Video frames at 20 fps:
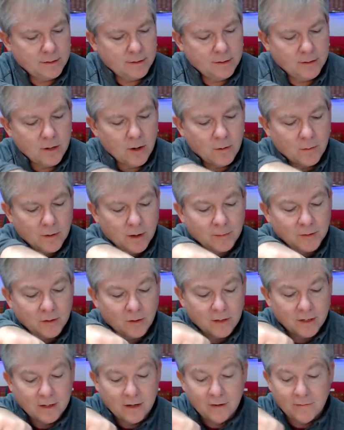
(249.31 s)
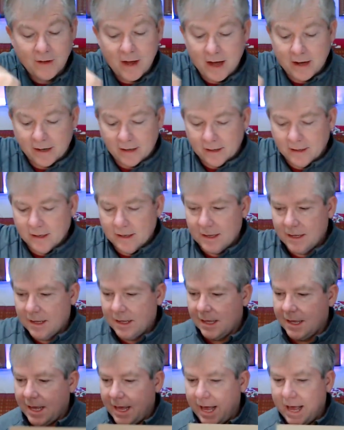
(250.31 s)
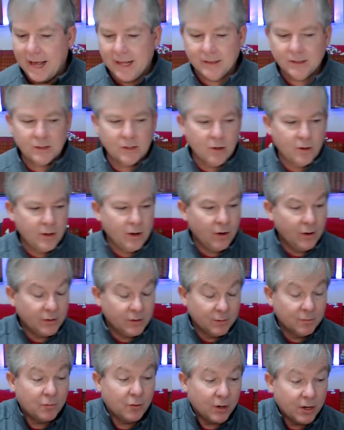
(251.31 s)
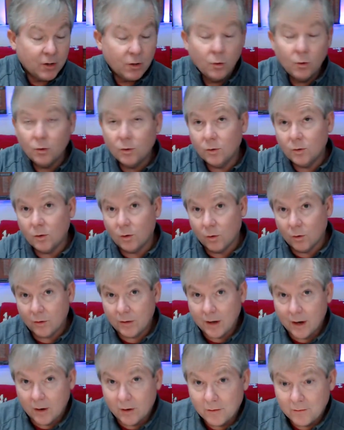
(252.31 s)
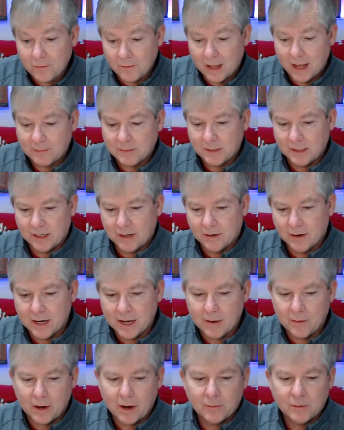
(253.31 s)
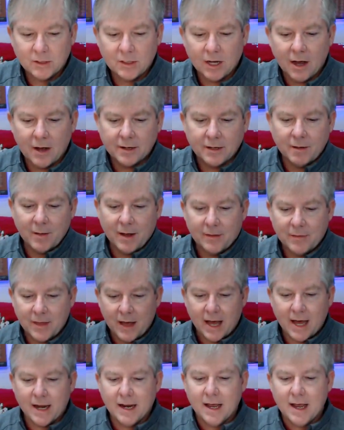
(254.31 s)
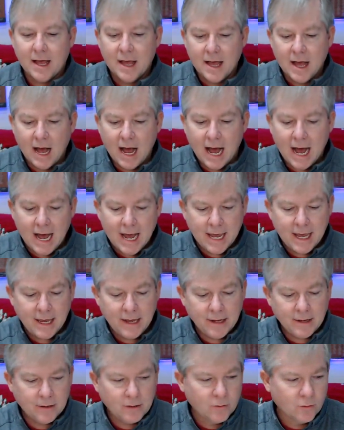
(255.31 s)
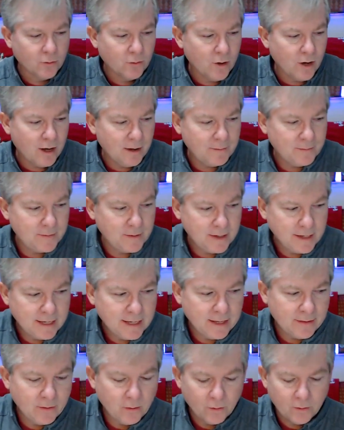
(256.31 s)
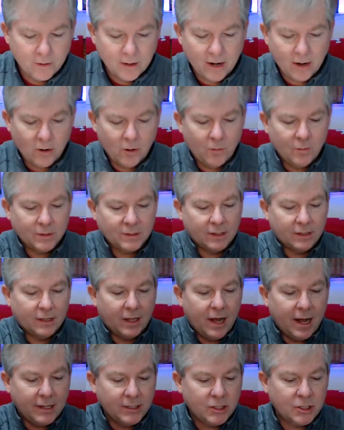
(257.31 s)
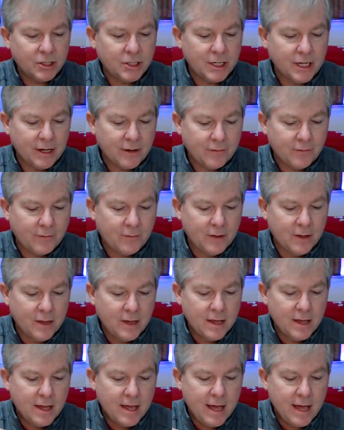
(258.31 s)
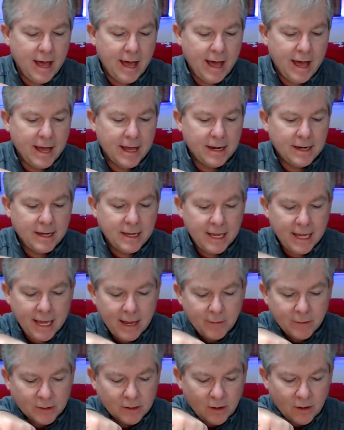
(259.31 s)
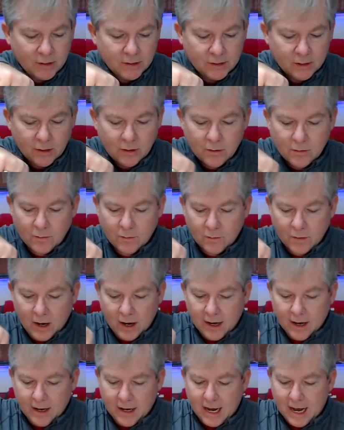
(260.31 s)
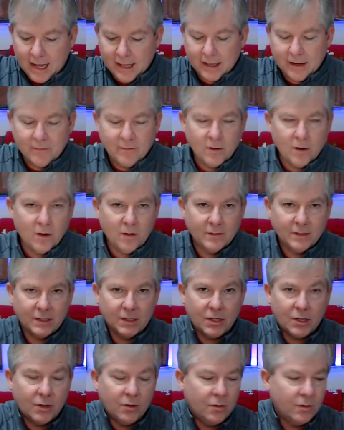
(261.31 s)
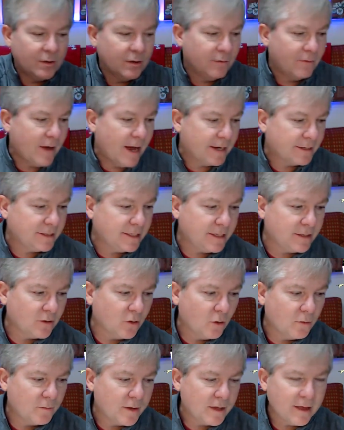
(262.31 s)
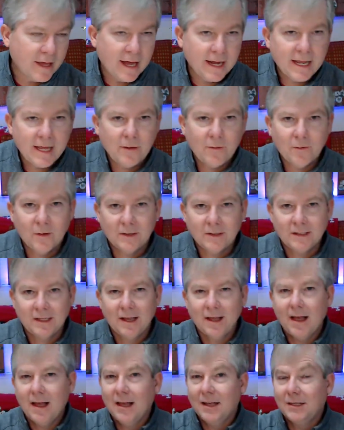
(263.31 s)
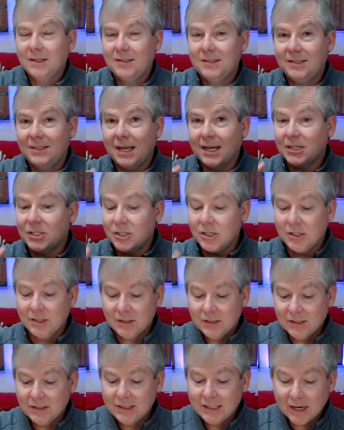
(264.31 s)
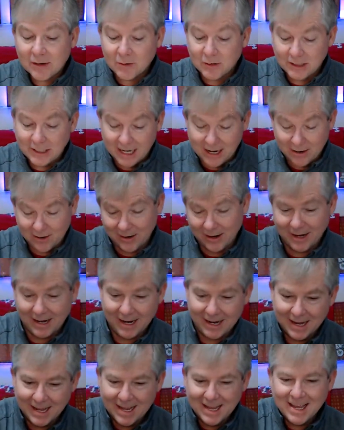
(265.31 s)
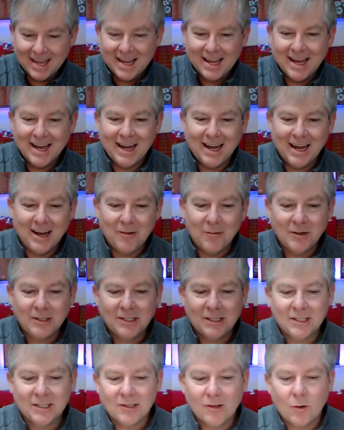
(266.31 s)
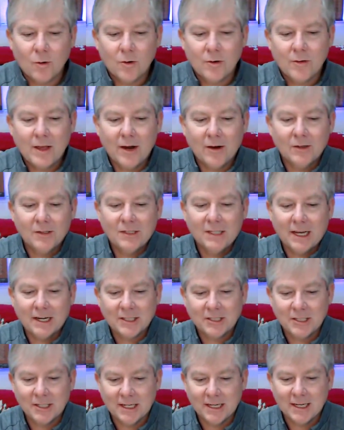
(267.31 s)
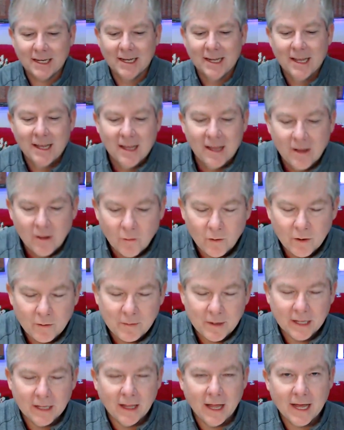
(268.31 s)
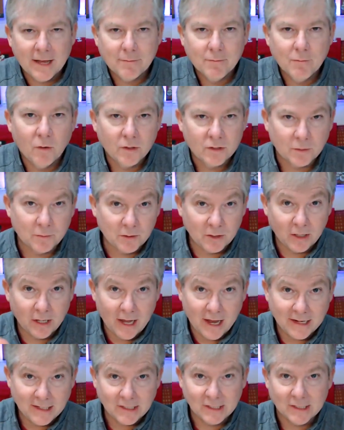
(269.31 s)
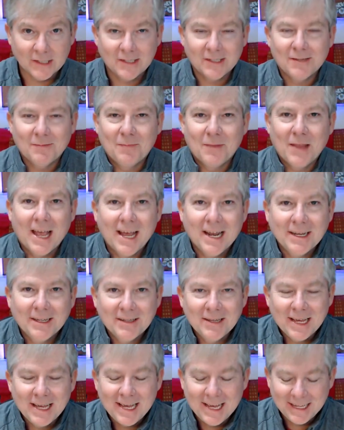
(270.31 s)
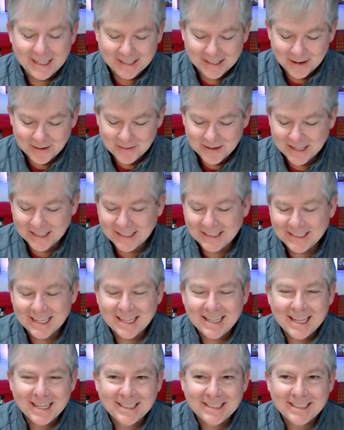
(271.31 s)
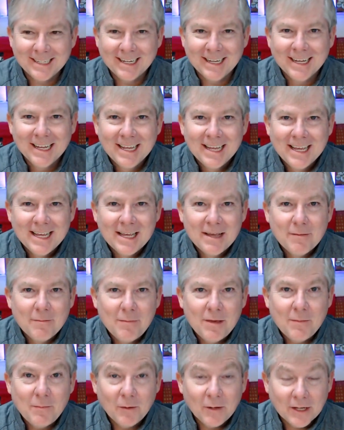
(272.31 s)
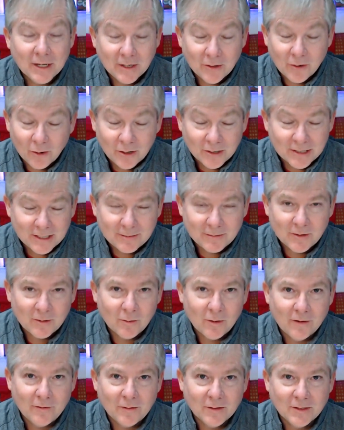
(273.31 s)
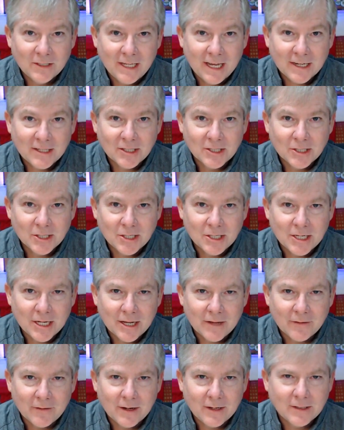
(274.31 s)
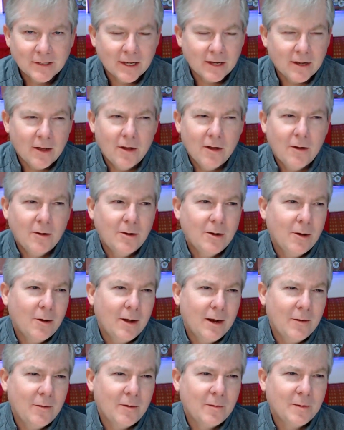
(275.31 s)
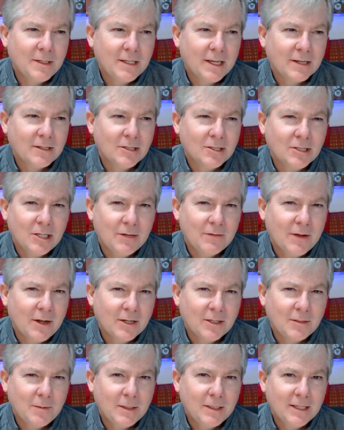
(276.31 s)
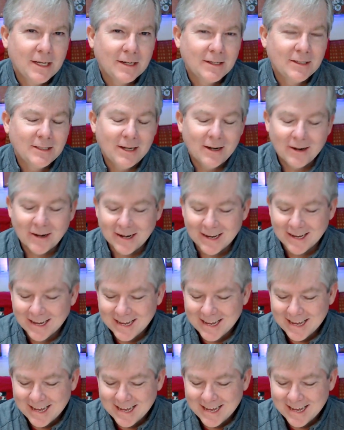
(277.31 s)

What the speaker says: No, I'm sorry, Nevada. And so there are some pretty cool Order of the Arrow flaps here. And he and I were talking about that. I grew up in the Order of the Arrow, was a lodge chief, and he was also highly involved as a youth. In fact, he told me that he was section secretary, which is the Order of the Arrow section would be like multiple lodges. And he told me, he said that people encouraged him to run for section chief. And he's like, oh, no, I don't want to be section chief. I'll just be secretary.